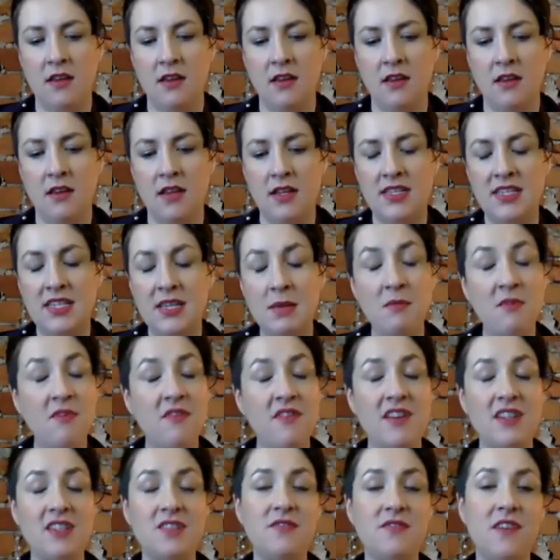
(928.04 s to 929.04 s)
And some of
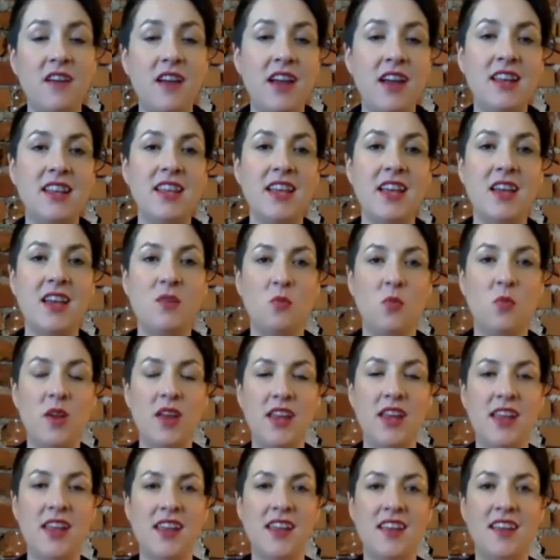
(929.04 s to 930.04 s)
us find that
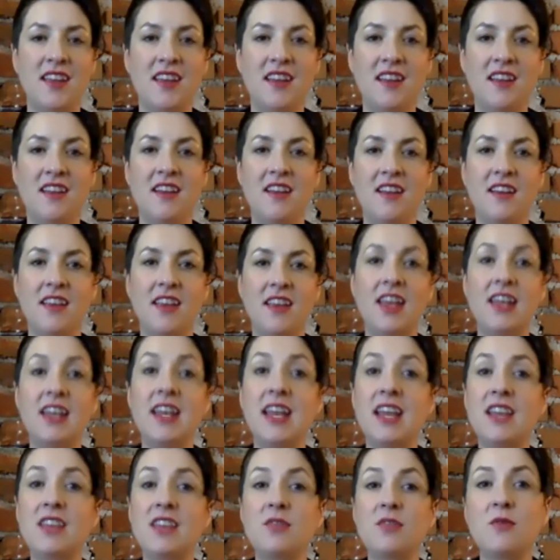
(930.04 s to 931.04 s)
we can
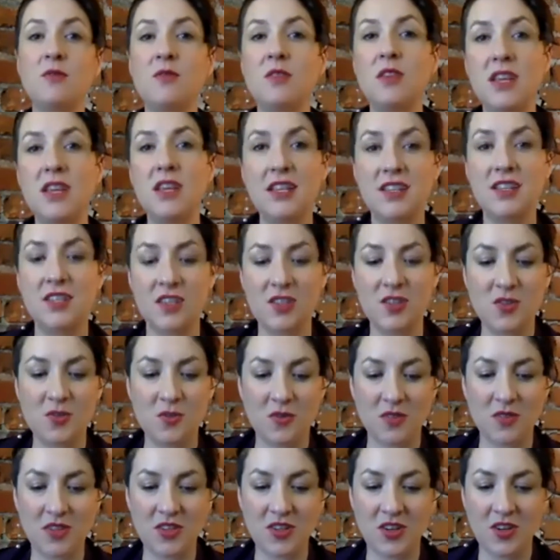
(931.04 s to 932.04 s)
get through these
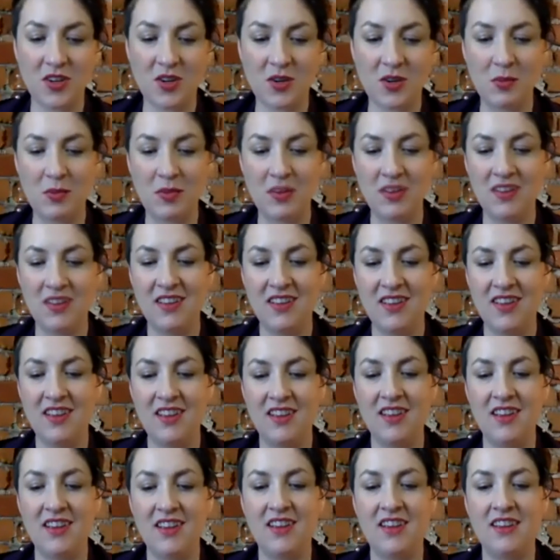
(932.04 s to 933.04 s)
short-term
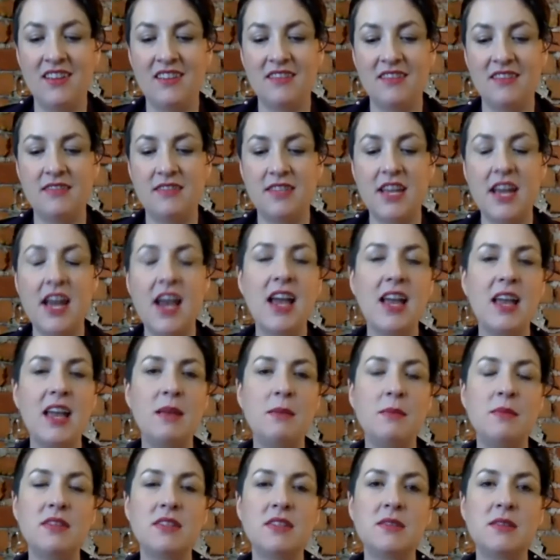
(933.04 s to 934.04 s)

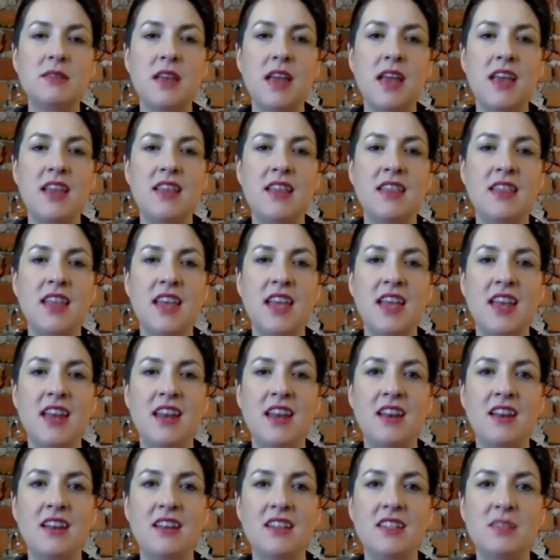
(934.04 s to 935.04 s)
times and
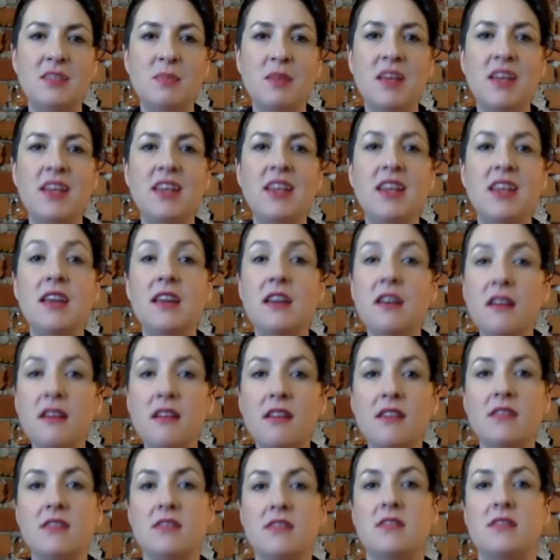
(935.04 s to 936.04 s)
then spend
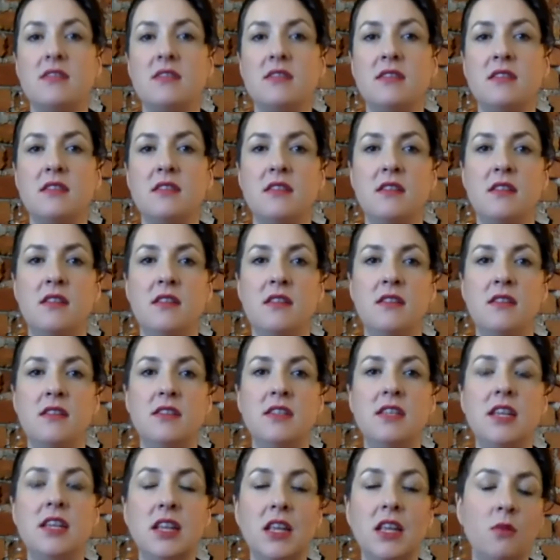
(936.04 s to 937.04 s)
years
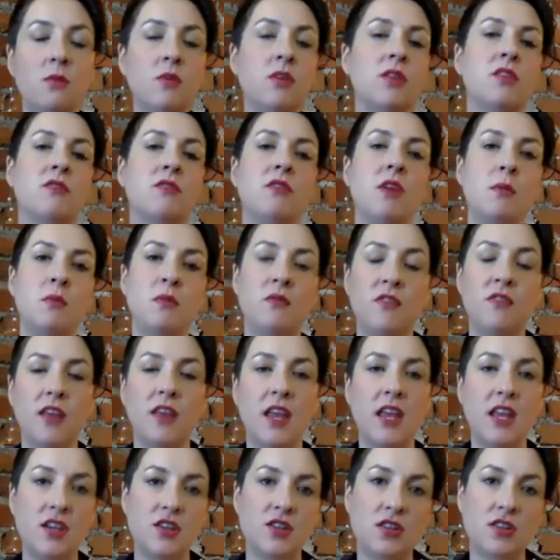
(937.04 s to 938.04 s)
dealing with the
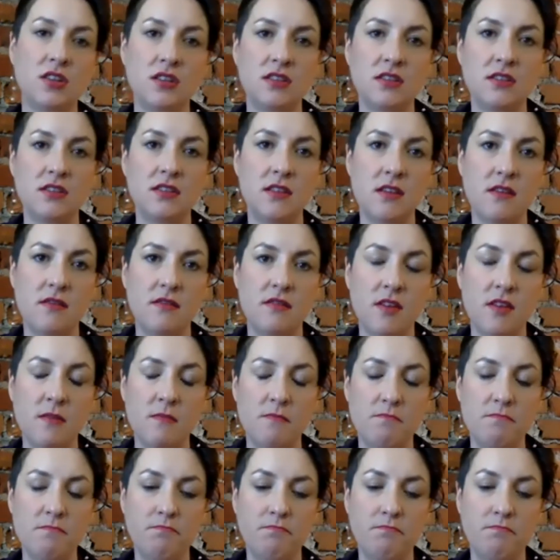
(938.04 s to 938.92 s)
ramifications of them.